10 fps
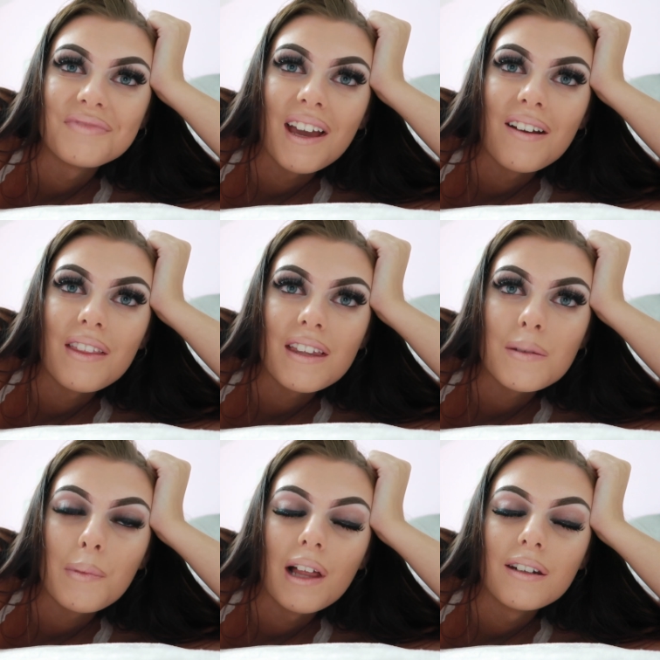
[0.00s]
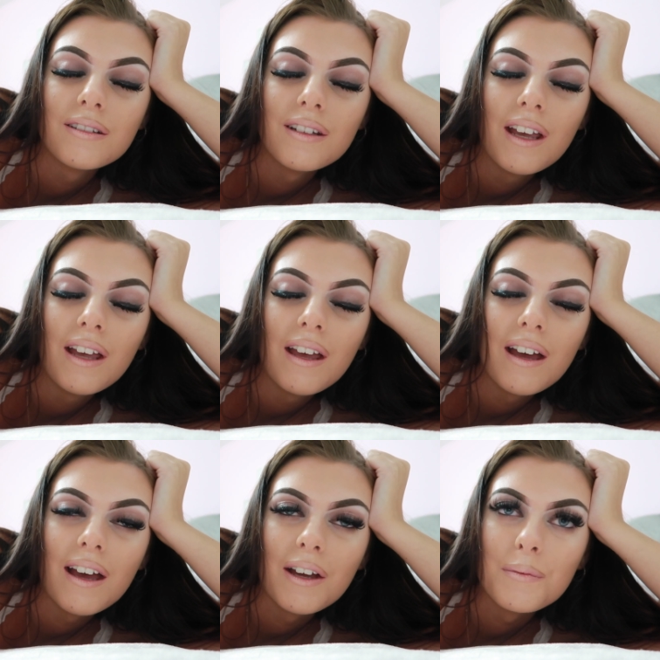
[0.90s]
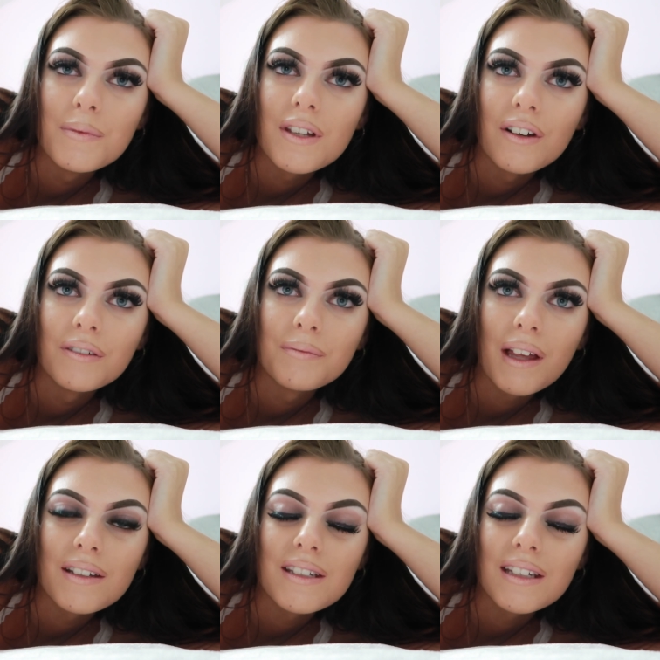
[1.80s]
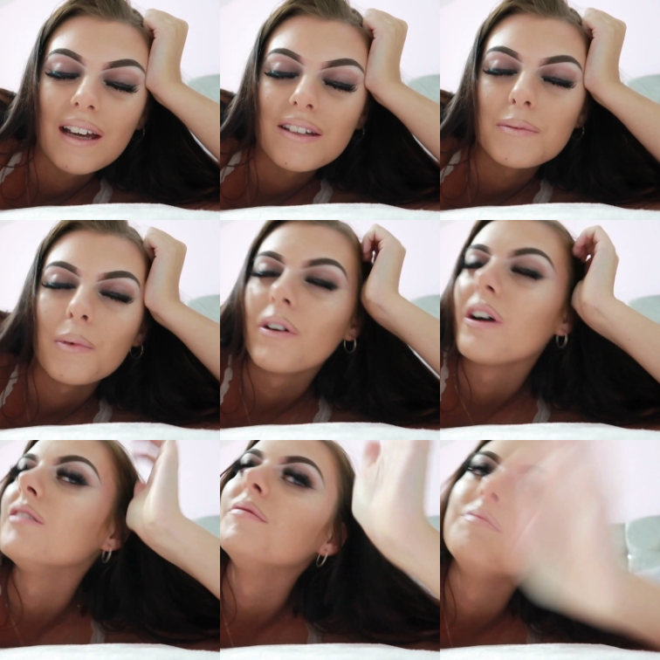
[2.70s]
yeah, that's the plan. So I'll see you guys tomorrow.